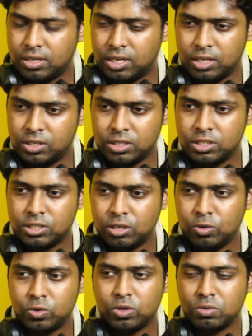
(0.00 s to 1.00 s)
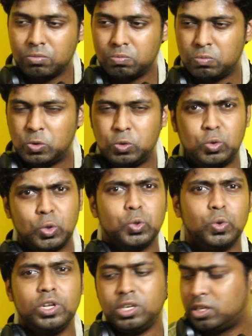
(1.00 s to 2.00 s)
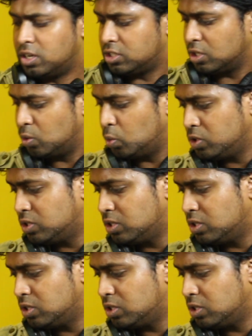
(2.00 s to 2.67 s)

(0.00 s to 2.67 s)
I, this looked truly international. Who